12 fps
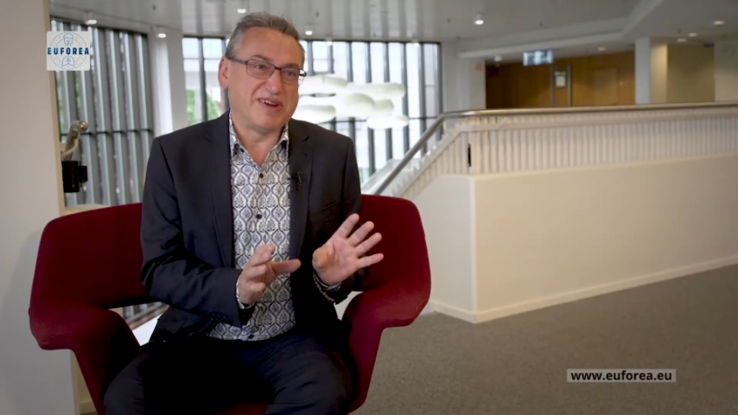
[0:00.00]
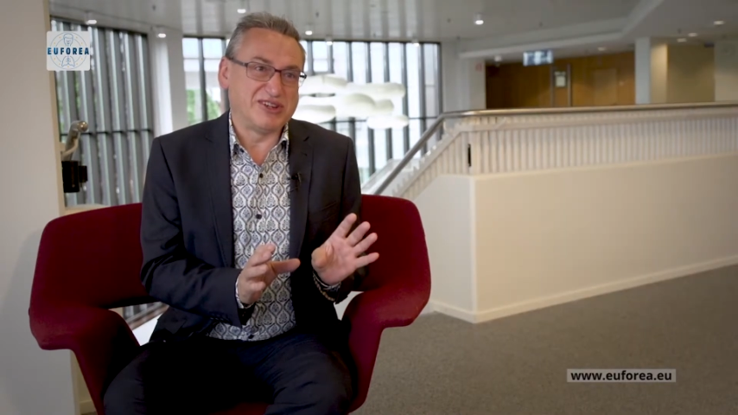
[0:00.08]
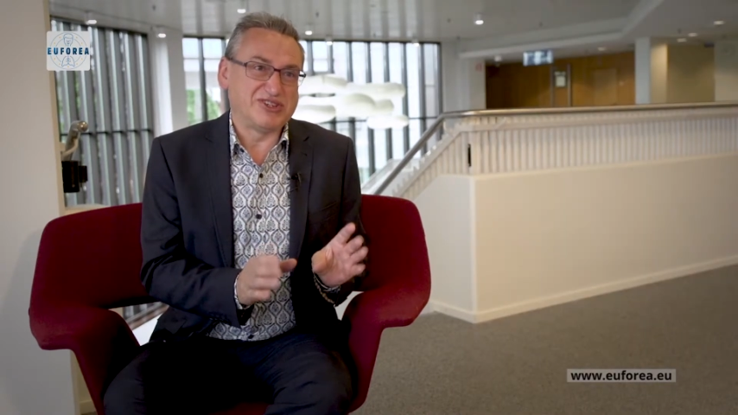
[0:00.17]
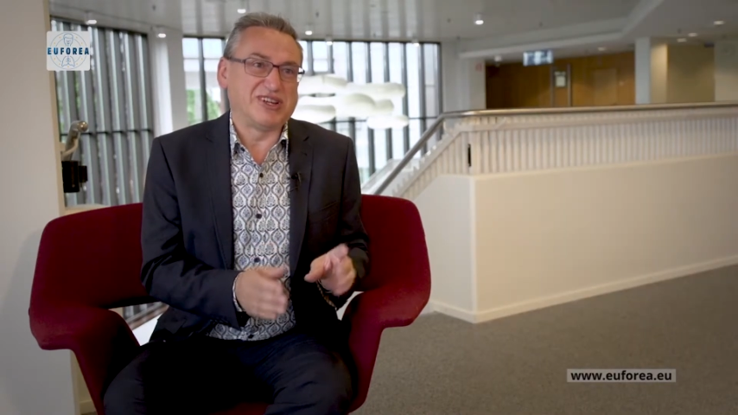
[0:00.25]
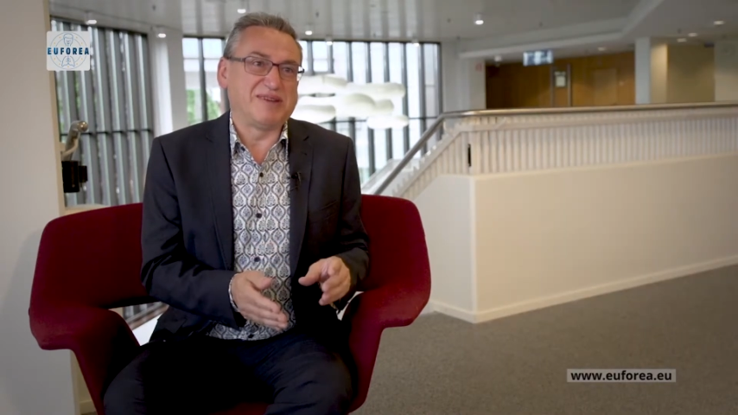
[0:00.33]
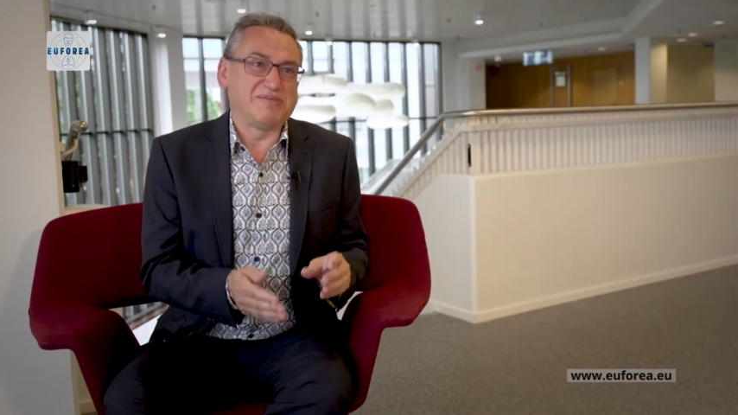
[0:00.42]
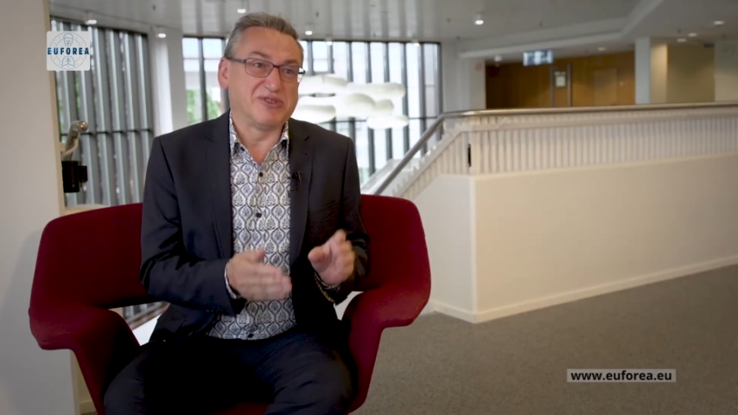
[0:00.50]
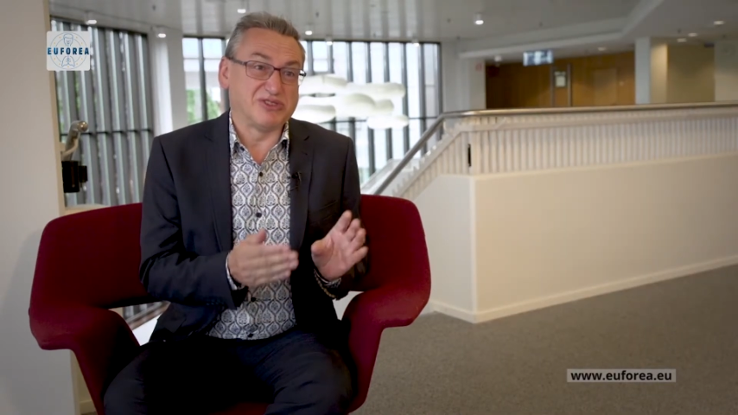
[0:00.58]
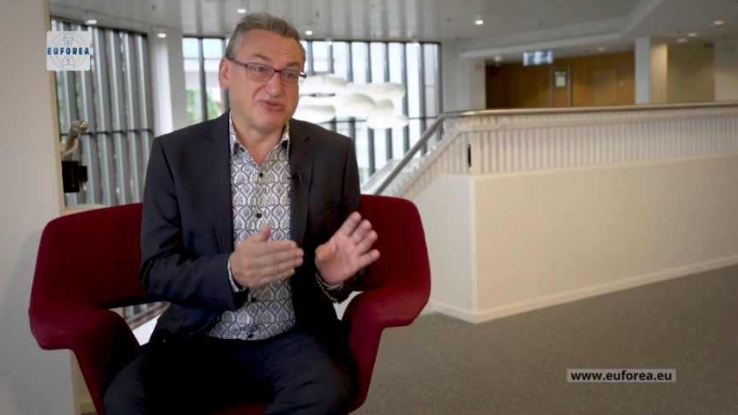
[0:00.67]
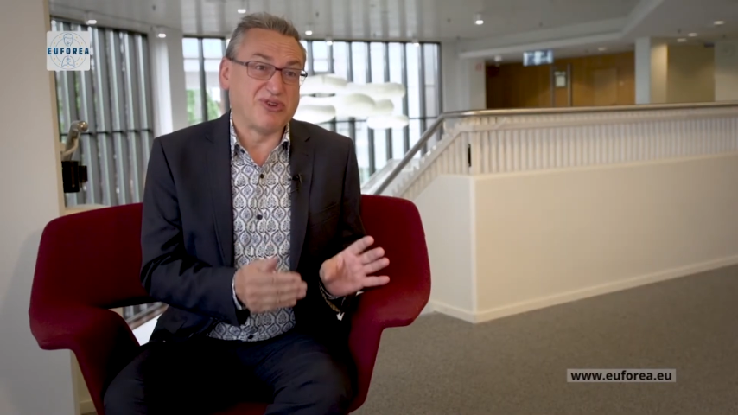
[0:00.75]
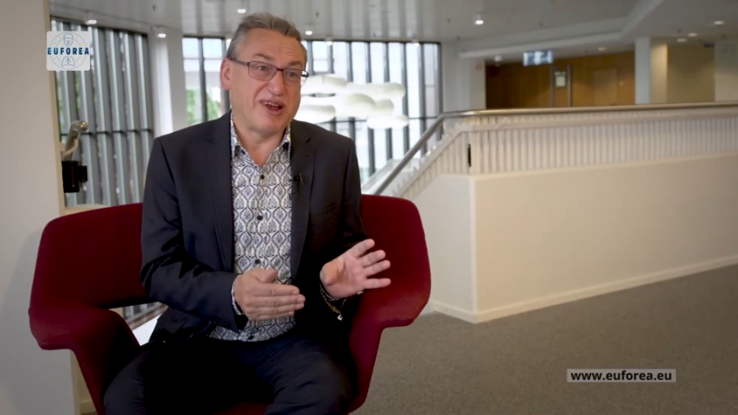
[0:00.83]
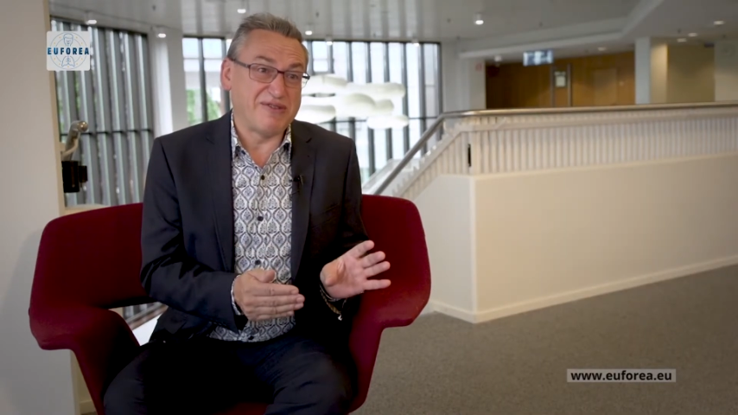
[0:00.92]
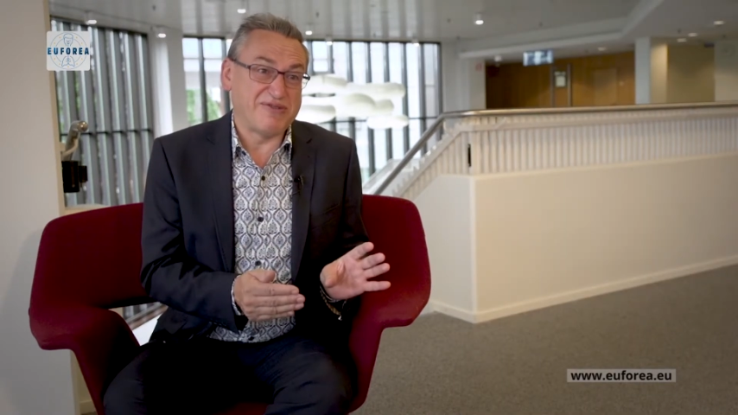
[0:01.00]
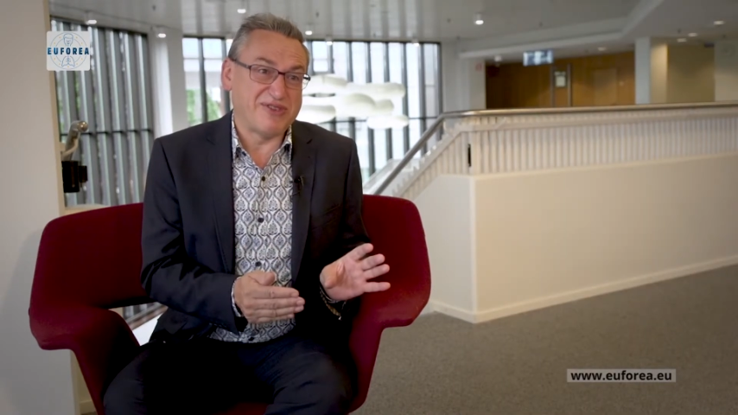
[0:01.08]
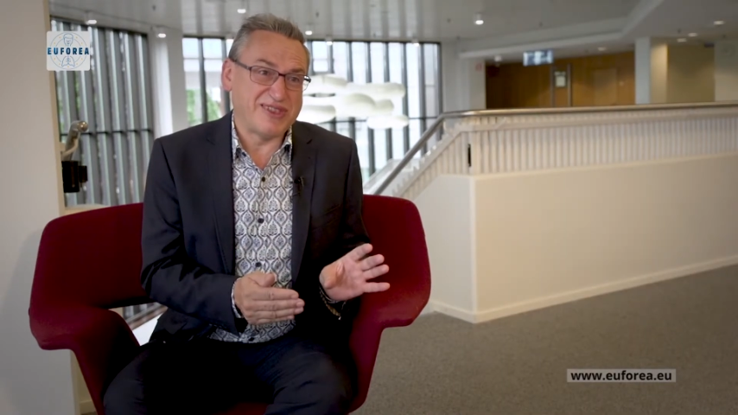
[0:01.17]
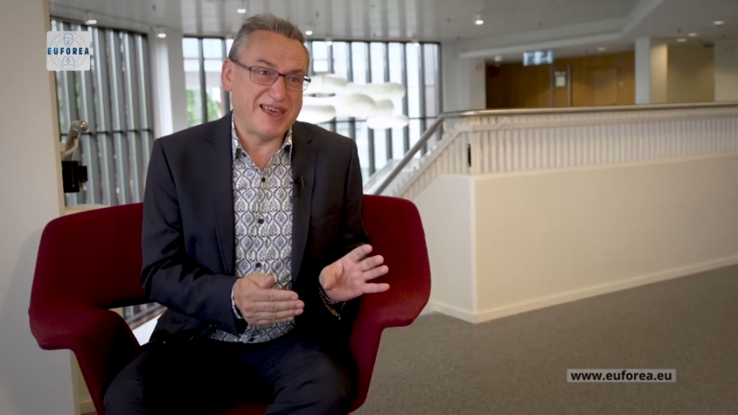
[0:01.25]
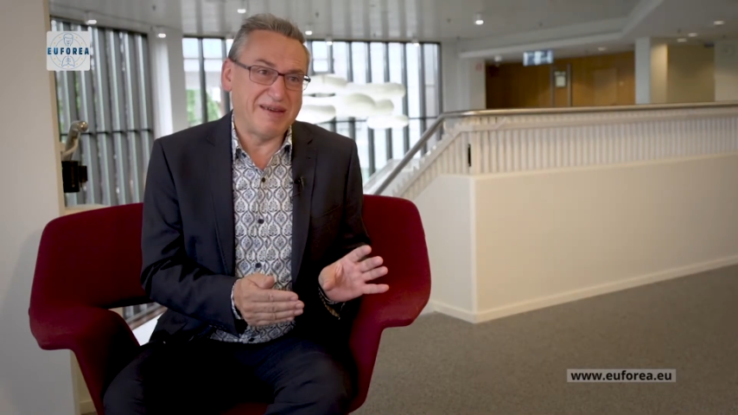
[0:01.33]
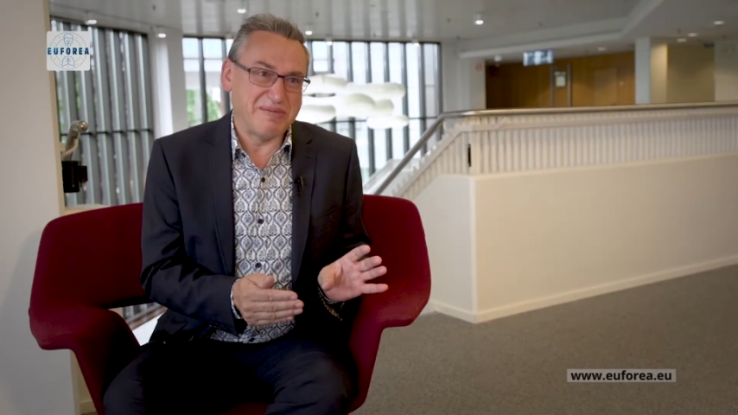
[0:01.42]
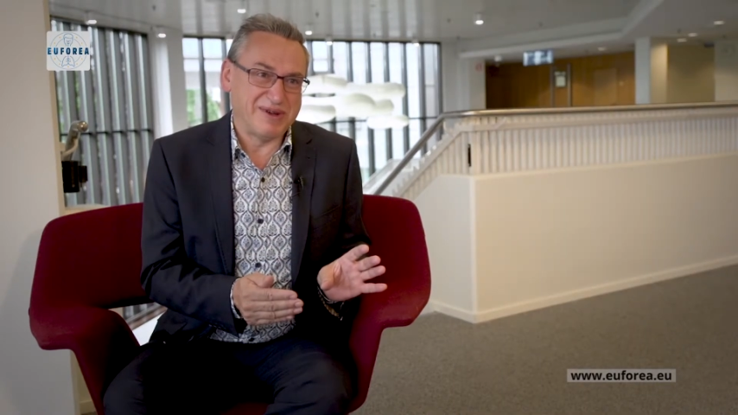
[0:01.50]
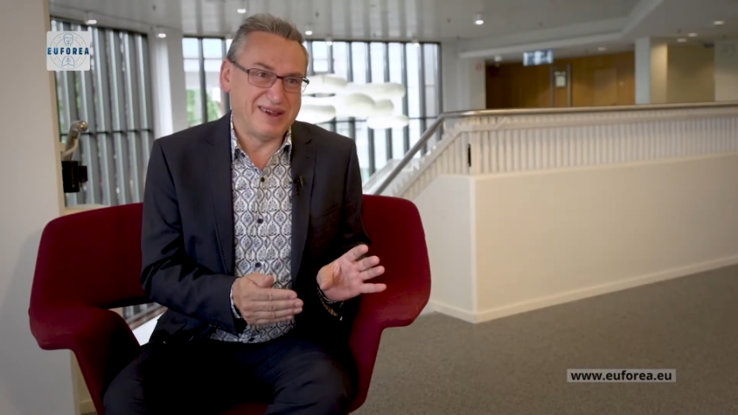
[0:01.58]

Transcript: regime that's right for them.